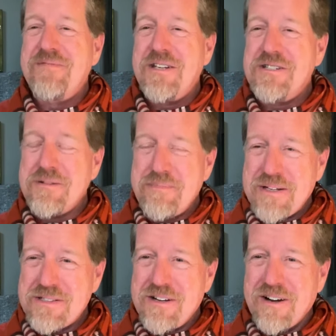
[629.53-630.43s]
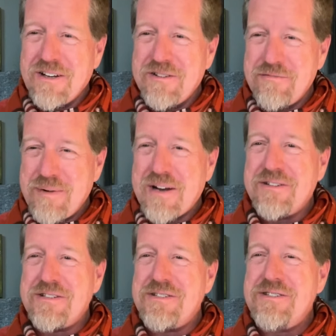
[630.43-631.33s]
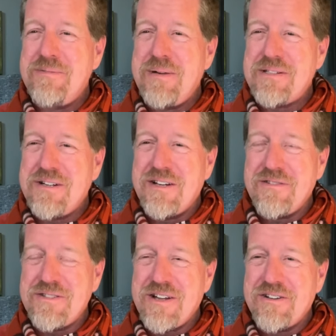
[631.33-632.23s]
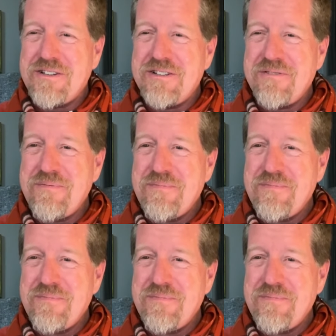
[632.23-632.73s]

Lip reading: is the best kind of practice, the best kind of sadhana.